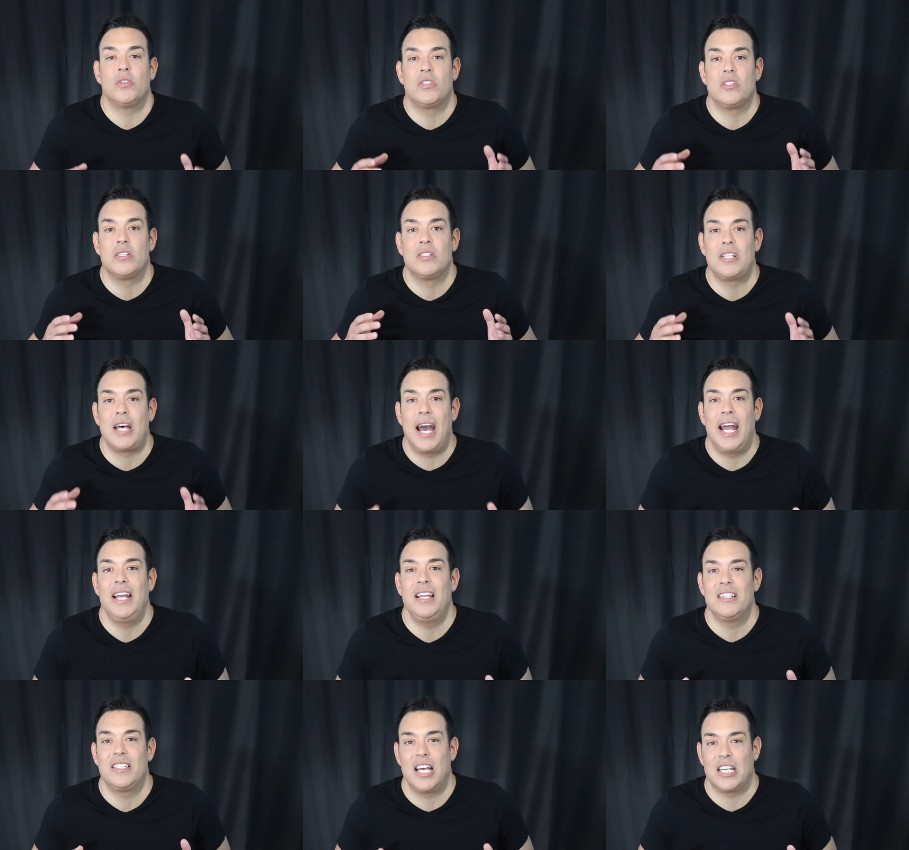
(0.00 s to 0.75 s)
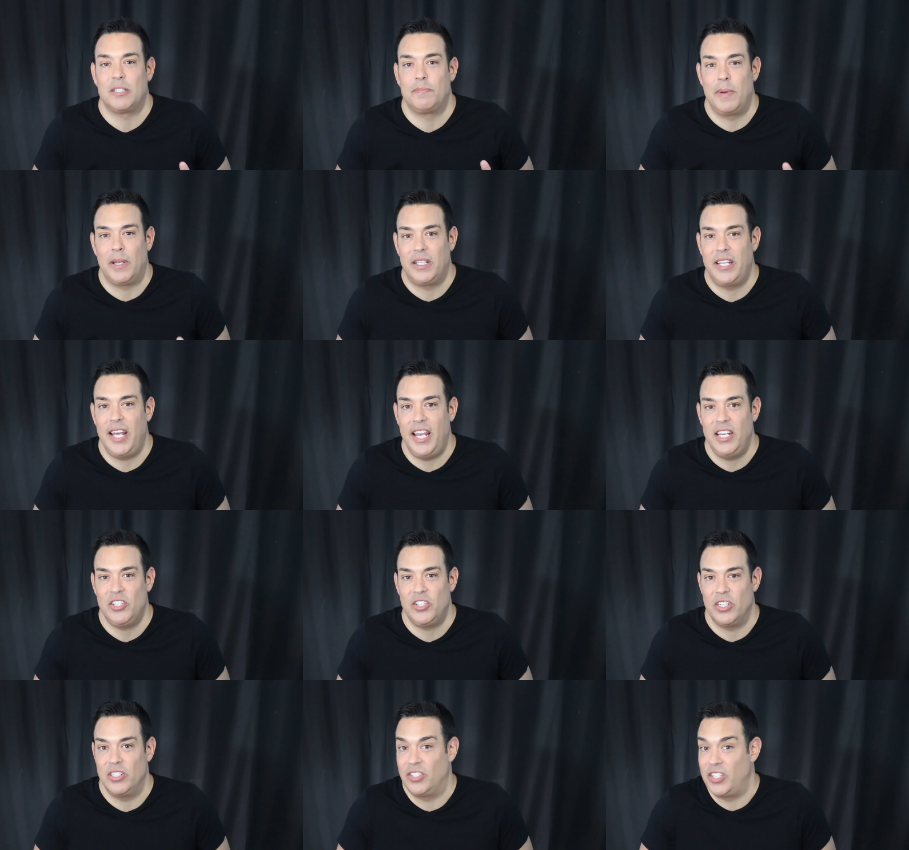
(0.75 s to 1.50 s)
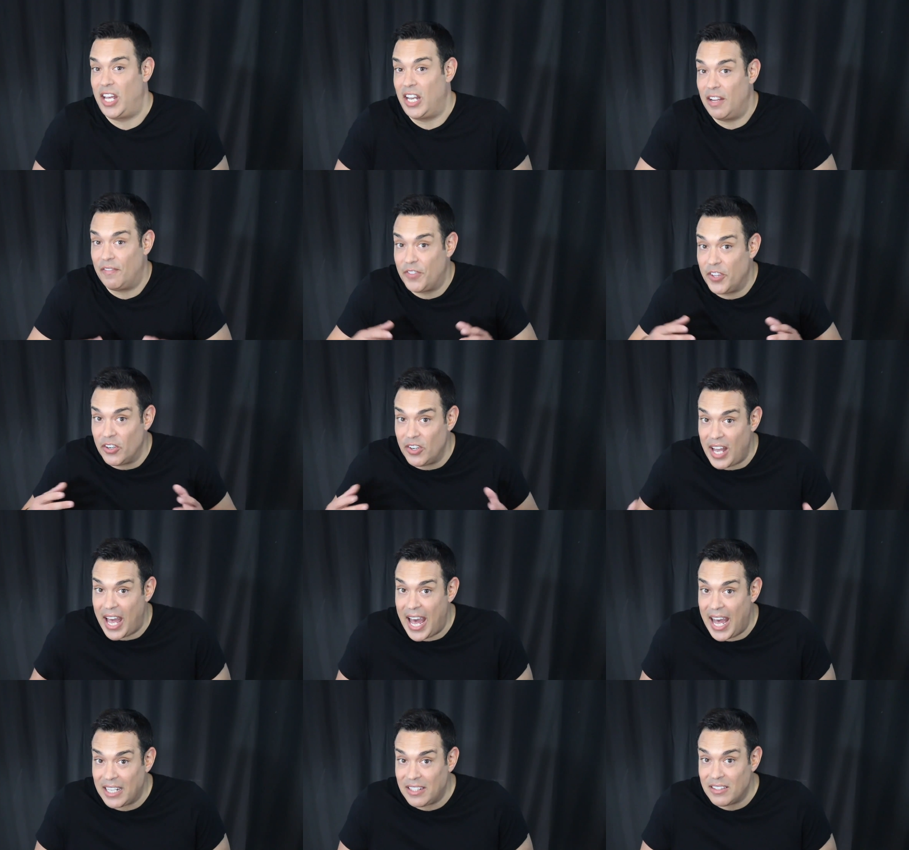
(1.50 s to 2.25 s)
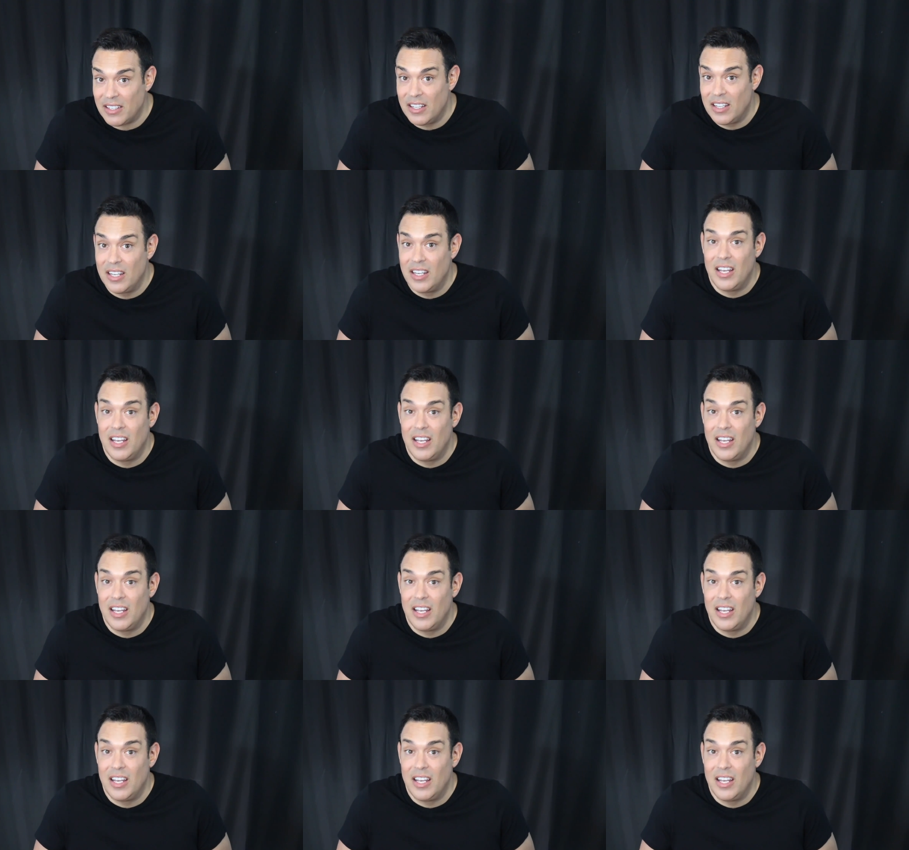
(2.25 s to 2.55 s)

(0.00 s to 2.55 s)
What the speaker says: society's expectations, and if they're not,